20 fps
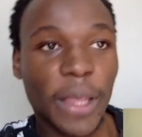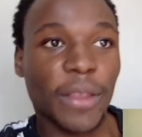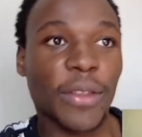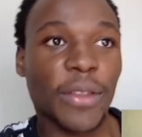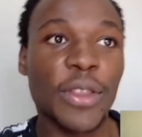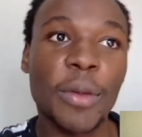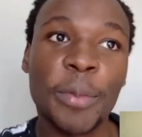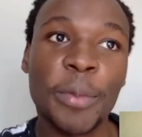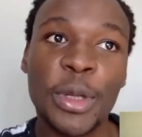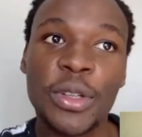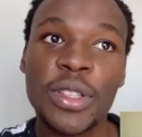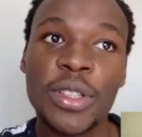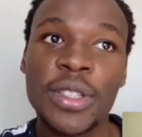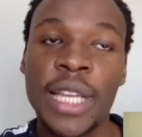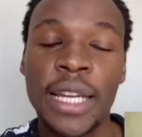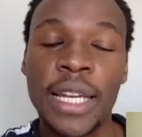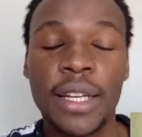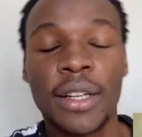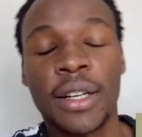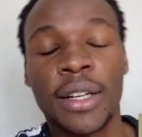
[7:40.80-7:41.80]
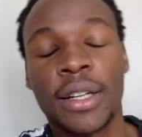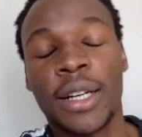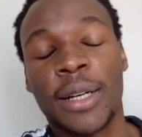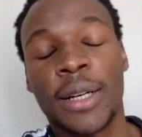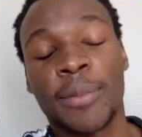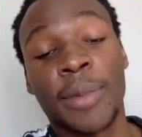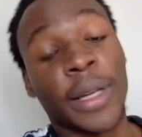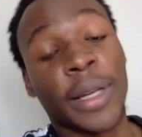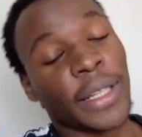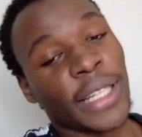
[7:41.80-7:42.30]
Yeah, because
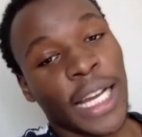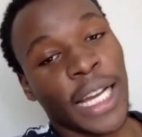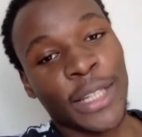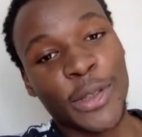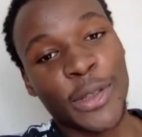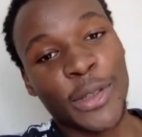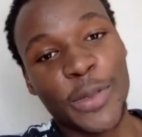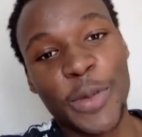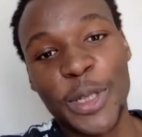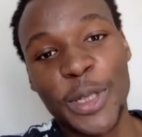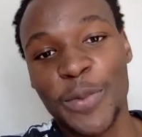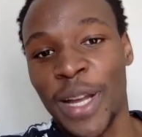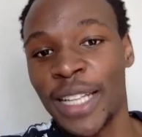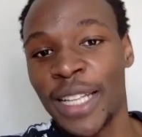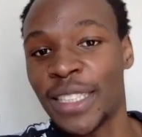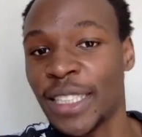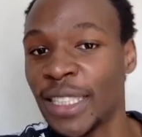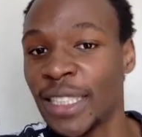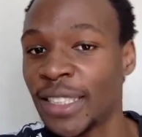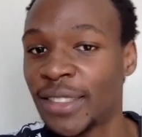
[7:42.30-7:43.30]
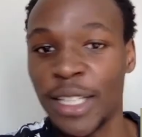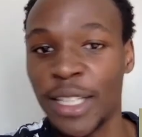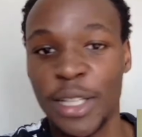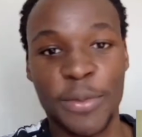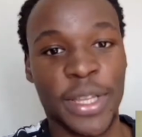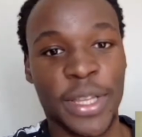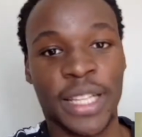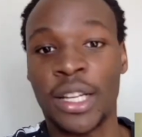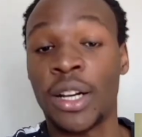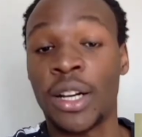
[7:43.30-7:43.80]
I do speak to my agent. He did tell me
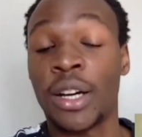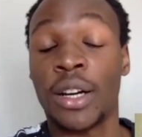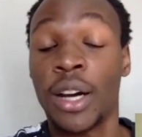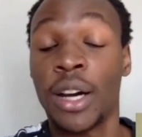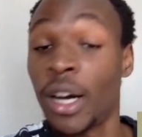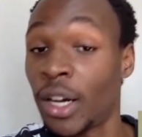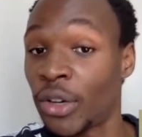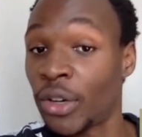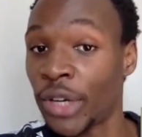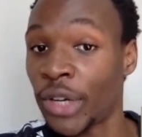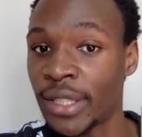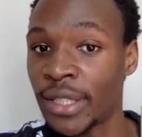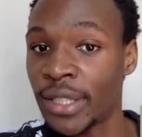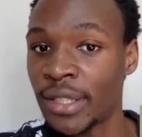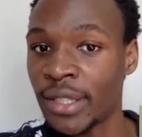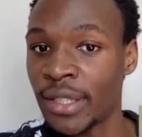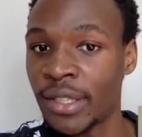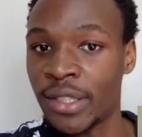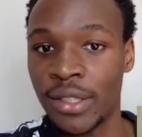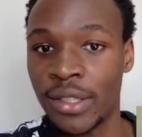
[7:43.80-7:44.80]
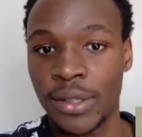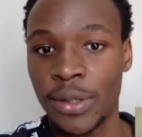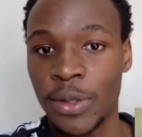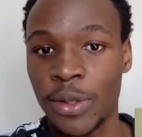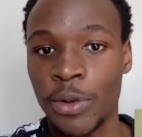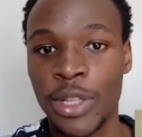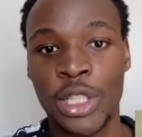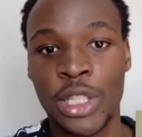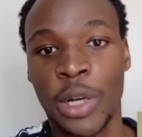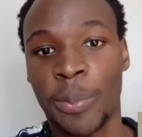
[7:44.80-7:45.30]
that there are races
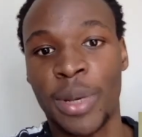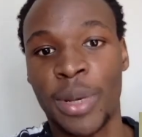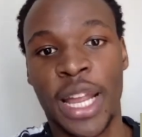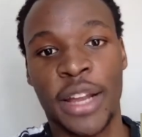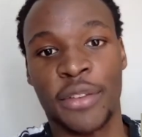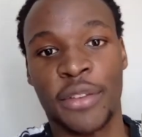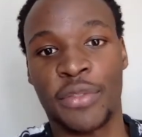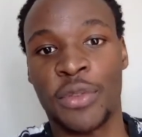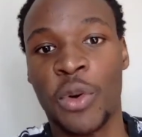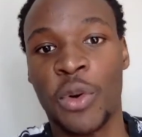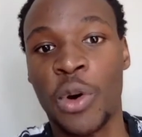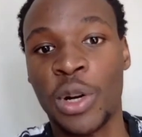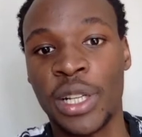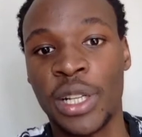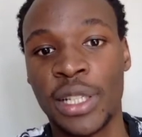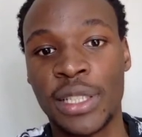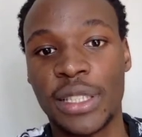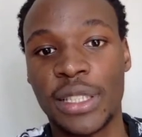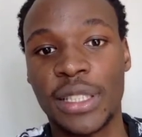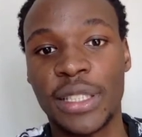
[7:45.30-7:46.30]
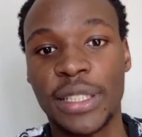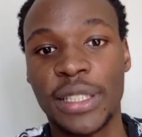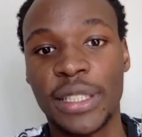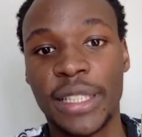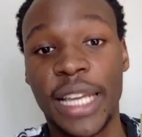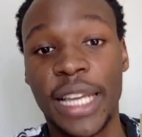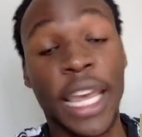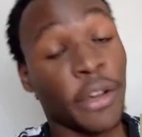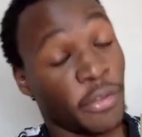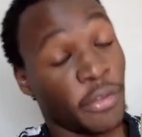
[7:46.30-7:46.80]
which are planned for August
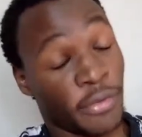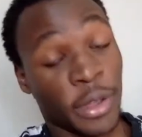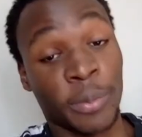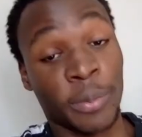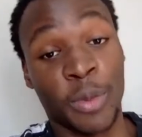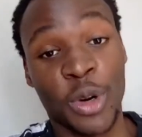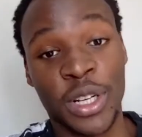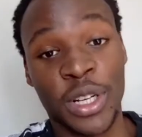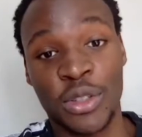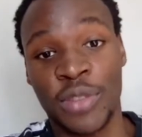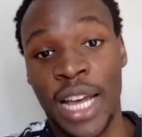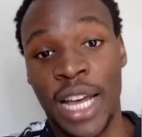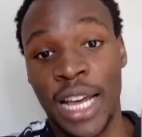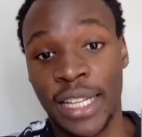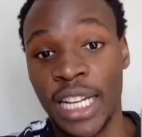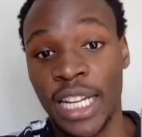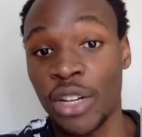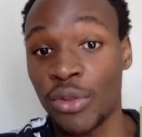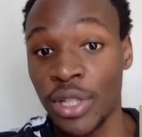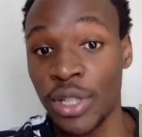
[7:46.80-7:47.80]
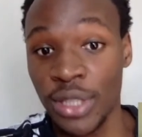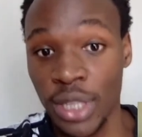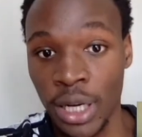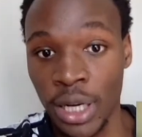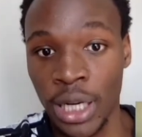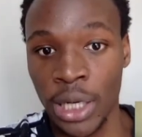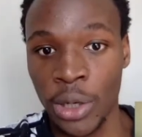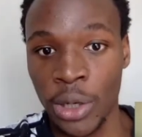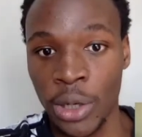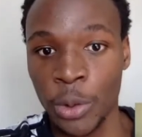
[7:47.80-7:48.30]
if the borders of the other countries
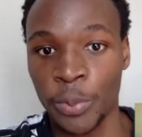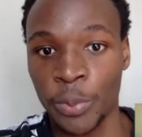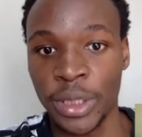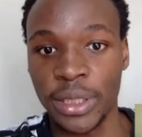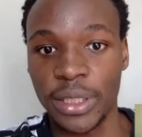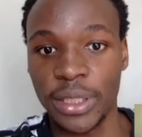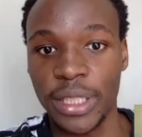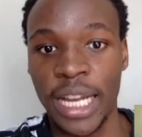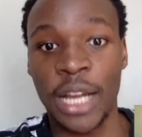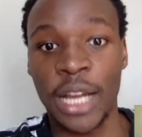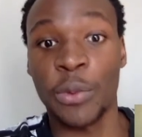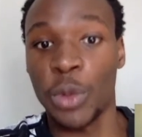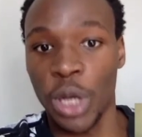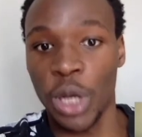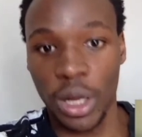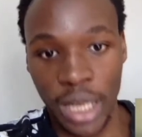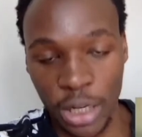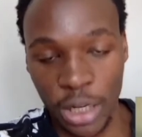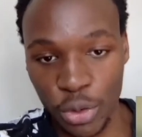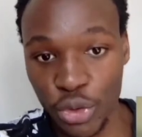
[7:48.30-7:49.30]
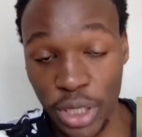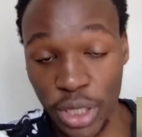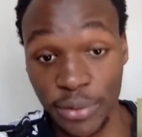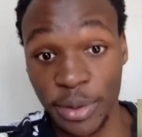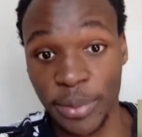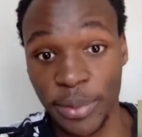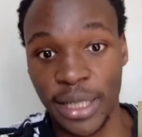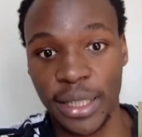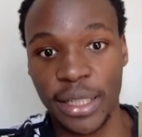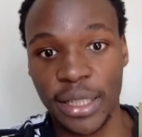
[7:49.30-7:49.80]
are open and we are allowed to travel
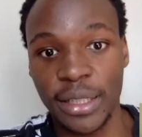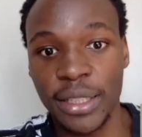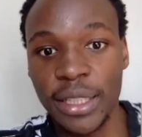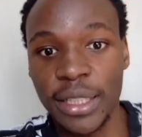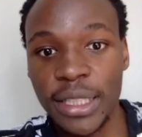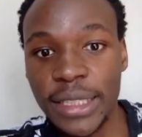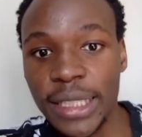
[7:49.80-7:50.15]
by then.